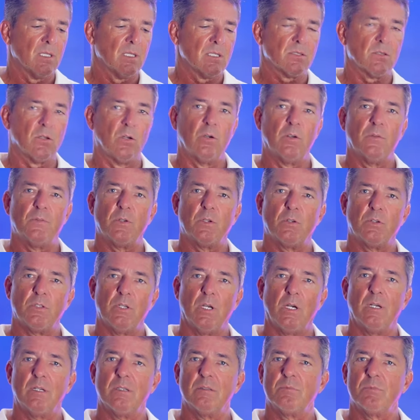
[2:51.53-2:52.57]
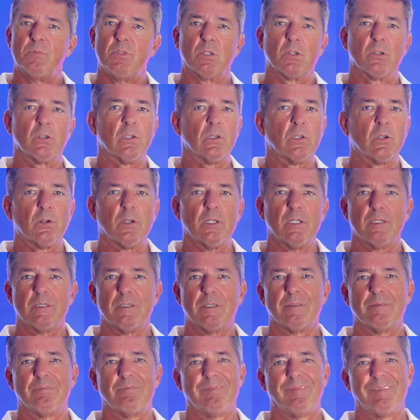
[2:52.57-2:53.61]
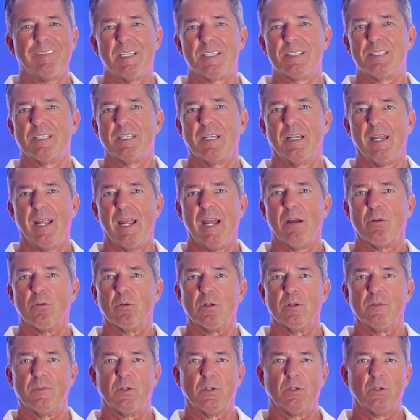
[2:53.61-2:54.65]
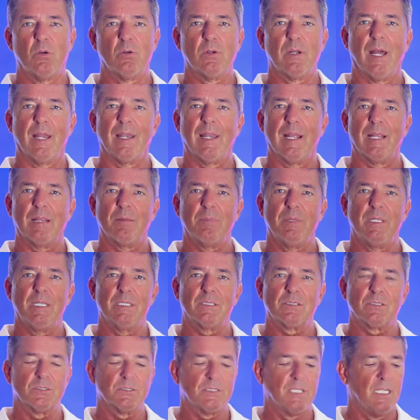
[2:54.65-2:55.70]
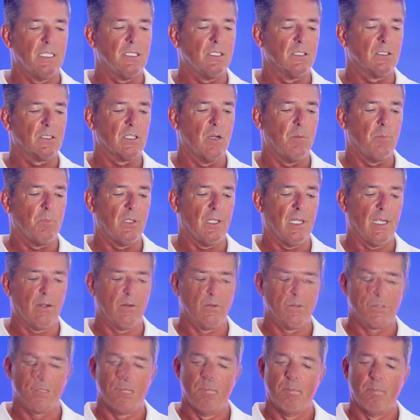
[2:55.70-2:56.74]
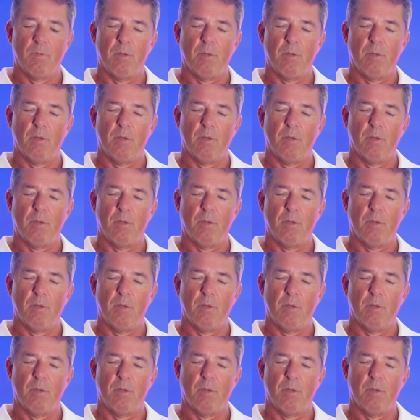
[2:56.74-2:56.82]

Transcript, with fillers: So if you're young, you're going to learn it in less than an hour. If you're no guy like me, it's going to take you a couple hours.